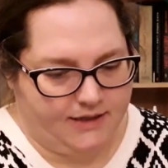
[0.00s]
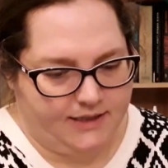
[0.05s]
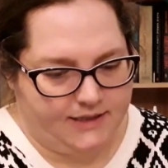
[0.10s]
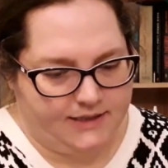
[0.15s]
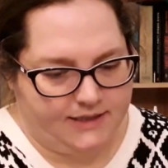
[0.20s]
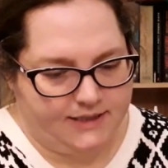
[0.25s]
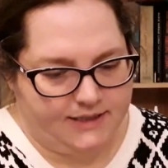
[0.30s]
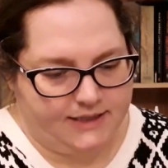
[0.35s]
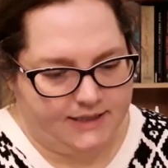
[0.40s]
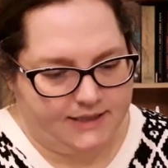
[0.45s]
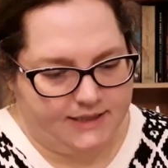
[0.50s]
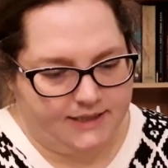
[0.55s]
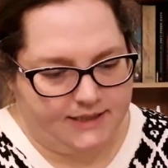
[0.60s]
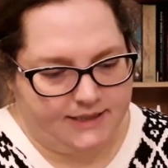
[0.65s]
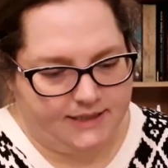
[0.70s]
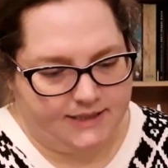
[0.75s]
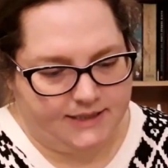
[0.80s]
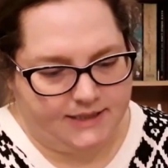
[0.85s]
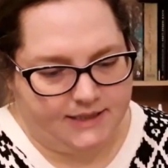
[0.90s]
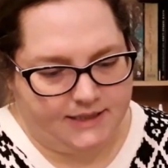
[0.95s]
Is it? Is
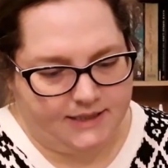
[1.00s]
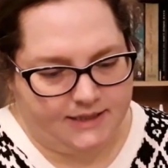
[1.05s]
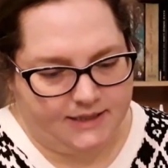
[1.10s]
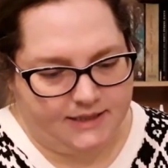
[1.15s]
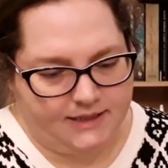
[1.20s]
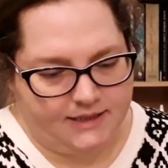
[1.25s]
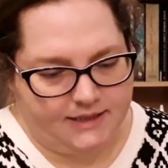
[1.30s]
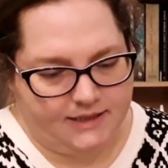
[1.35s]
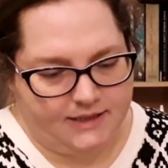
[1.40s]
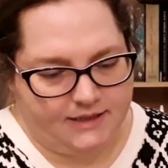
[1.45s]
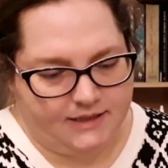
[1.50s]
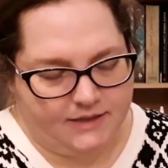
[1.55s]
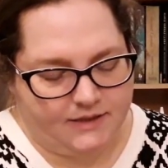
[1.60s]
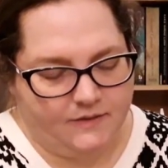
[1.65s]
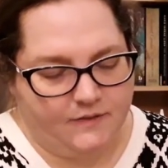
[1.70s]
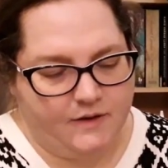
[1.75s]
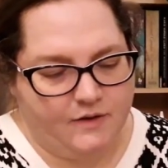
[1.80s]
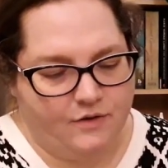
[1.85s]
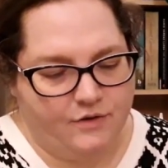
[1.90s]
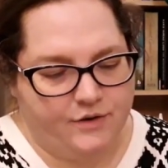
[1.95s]
it? Is it?
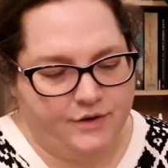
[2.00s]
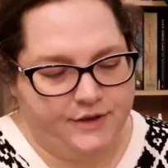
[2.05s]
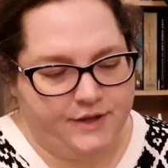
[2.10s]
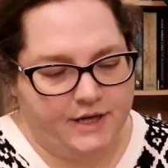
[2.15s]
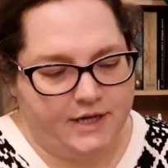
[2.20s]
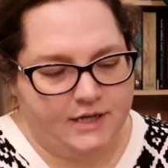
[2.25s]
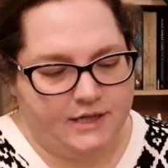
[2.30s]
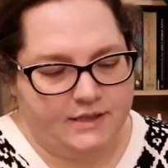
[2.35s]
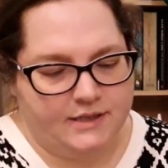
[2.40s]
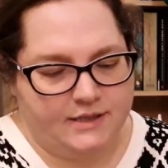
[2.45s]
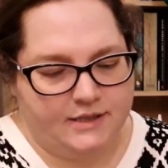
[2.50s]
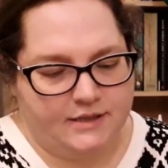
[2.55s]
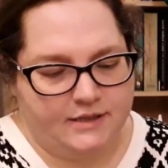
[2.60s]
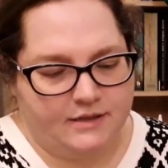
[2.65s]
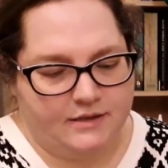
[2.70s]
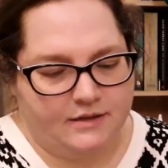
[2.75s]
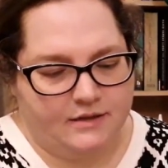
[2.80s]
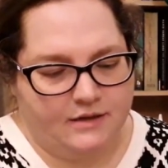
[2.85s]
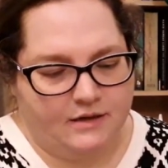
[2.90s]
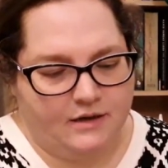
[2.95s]
So the author
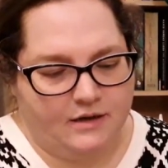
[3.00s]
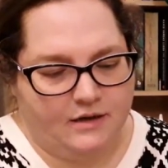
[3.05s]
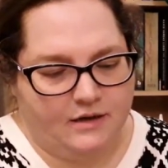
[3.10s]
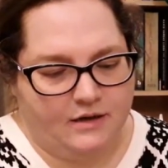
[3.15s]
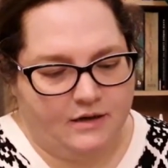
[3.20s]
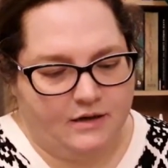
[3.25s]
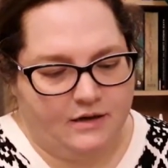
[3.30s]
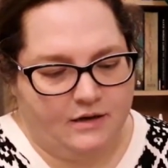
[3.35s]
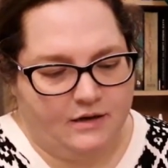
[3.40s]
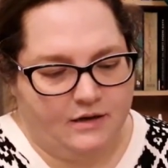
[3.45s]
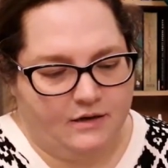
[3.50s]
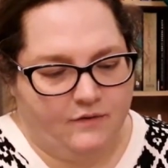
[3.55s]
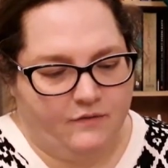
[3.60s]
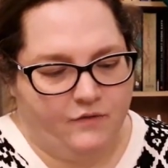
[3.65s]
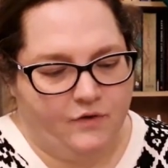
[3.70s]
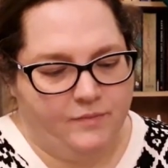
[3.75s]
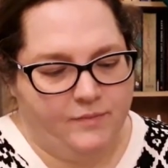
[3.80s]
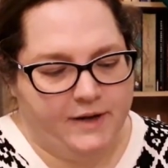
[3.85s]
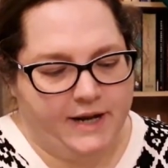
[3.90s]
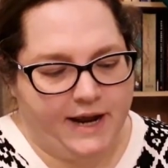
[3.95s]
is
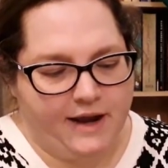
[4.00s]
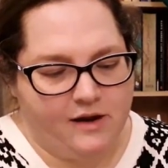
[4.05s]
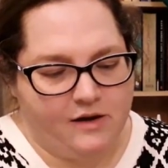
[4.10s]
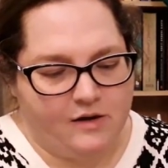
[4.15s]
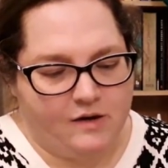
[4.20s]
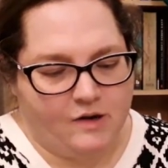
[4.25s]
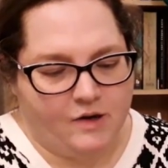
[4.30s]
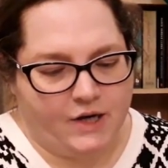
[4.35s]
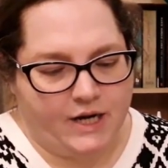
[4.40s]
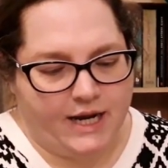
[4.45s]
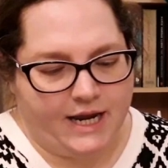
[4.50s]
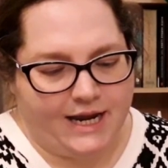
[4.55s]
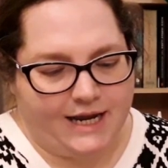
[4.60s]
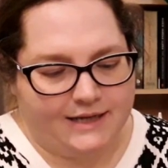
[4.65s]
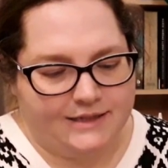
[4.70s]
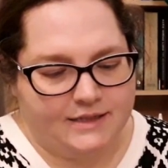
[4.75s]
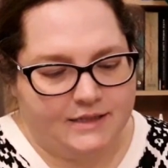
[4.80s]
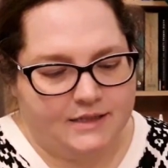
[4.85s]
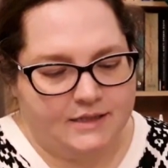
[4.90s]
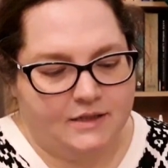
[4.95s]
from Guyana
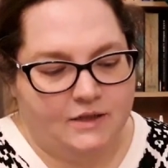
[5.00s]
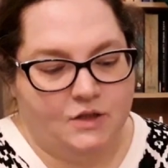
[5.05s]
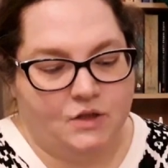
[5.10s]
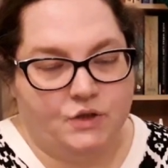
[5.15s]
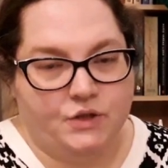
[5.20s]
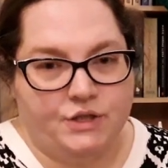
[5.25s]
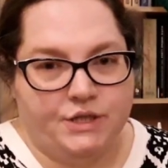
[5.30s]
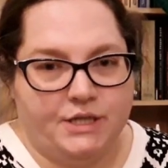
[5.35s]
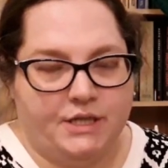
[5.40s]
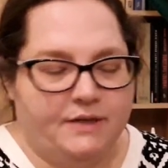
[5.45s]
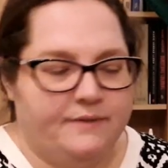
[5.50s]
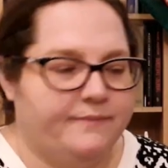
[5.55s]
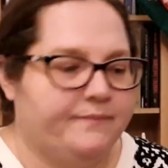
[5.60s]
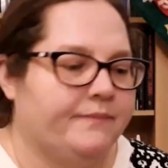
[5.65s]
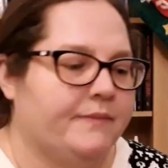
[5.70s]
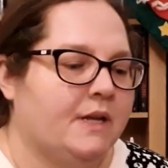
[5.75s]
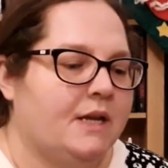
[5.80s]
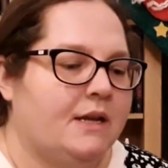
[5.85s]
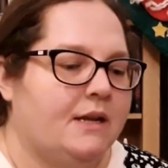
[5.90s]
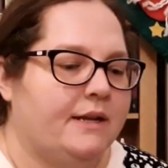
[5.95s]
and London.
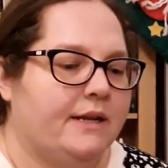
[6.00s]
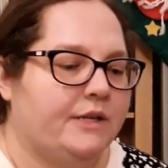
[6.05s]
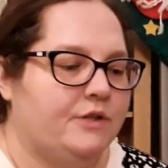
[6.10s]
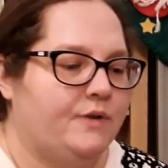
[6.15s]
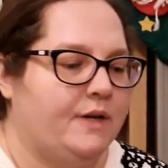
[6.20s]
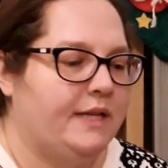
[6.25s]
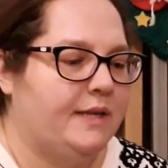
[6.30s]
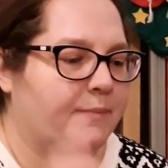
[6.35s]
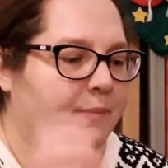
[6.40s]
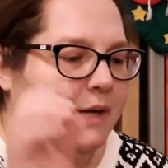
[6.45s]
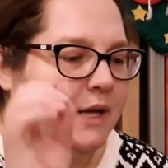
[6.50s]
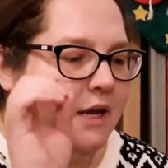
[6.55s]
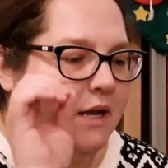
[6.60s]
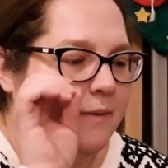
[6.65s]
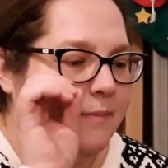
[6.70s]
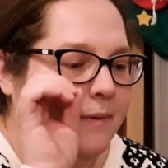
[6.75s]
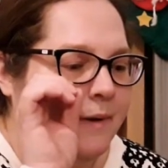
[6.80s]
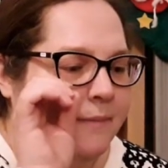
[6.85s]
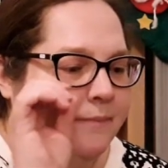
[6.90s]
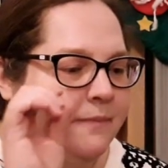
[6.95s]
Let's read the
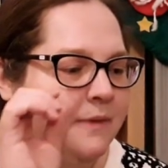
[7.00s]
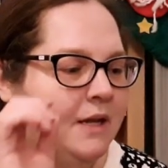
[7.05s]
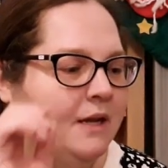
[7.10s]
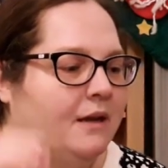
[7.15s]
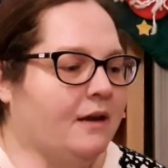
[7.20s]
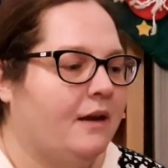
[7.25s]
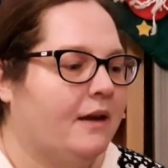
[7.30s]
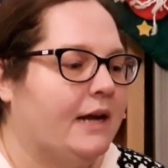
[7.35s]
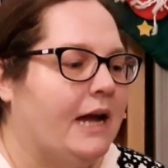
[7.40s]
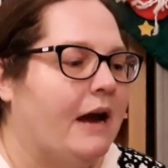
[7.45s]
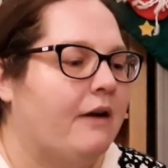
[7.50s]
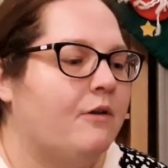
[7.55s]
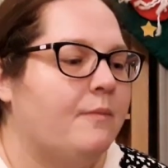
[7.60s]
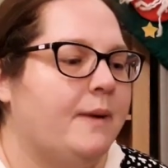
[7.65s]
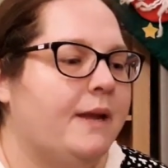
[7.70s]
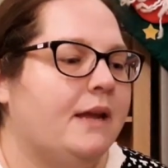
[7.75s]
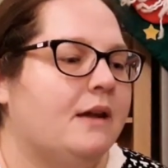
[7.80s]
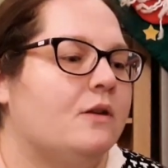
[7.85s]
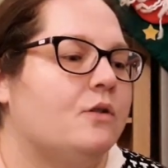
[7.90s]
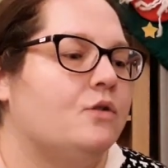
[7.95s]
blurb a
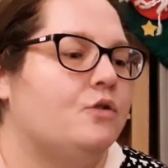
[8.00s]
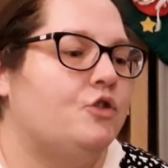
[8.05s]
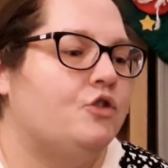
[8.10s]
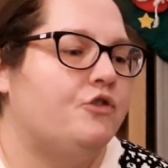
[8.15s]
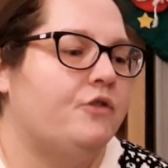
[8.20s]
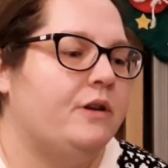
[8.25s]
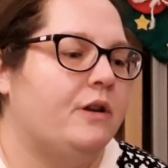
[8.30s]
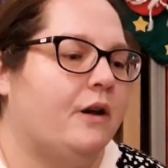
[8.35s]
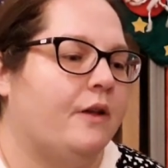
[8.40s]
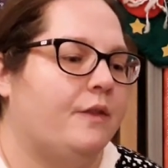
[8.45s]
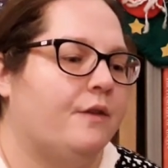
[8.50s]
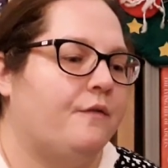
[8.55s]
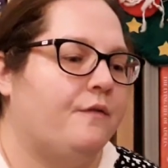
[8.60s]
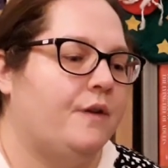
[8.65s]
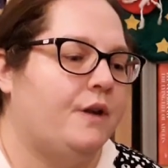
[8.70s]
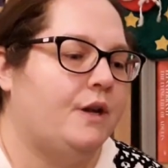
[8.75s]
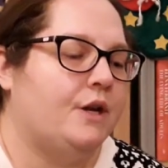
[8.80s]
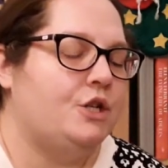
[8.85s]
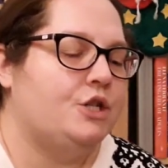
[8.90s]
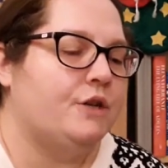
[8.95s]
Caribbean country on the
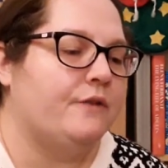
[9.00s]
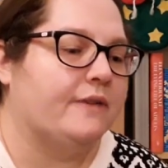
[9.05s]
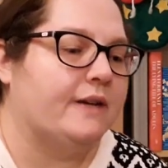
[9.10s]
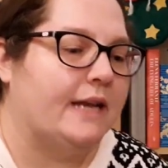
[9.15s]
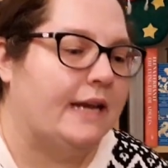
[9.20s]
verge of